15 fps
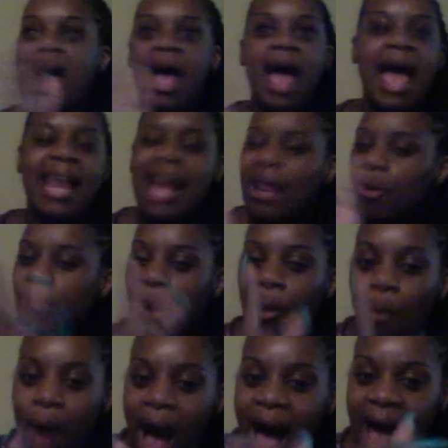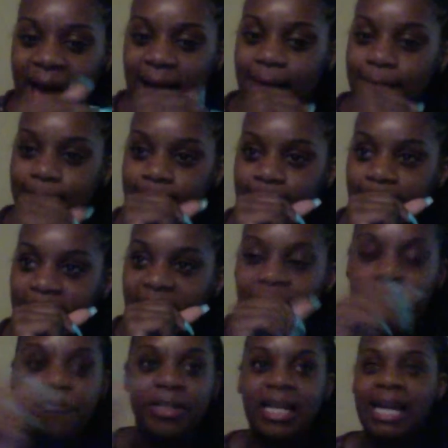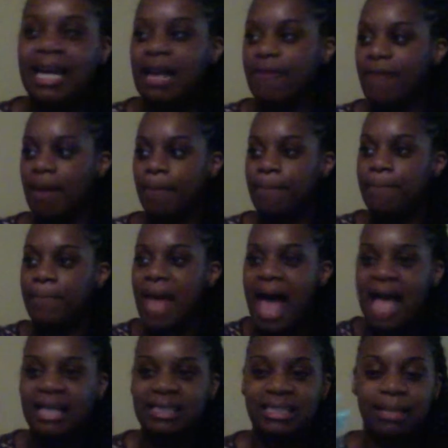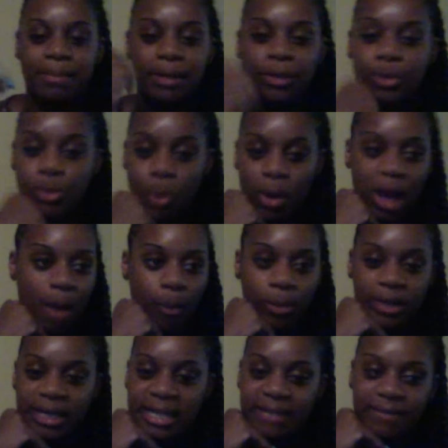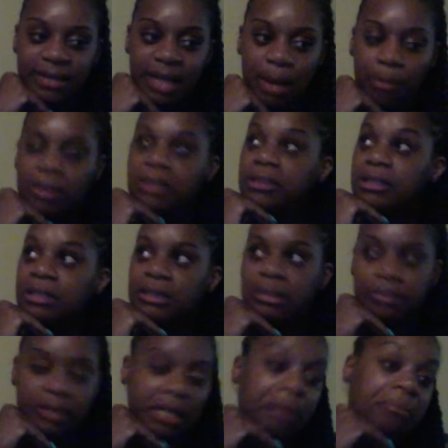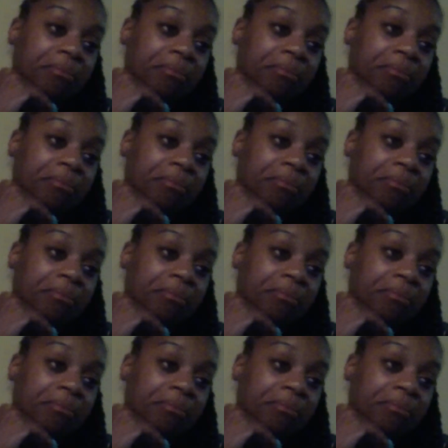And I don't know why. I feel like if I passed him in New York, I would have looked at him like.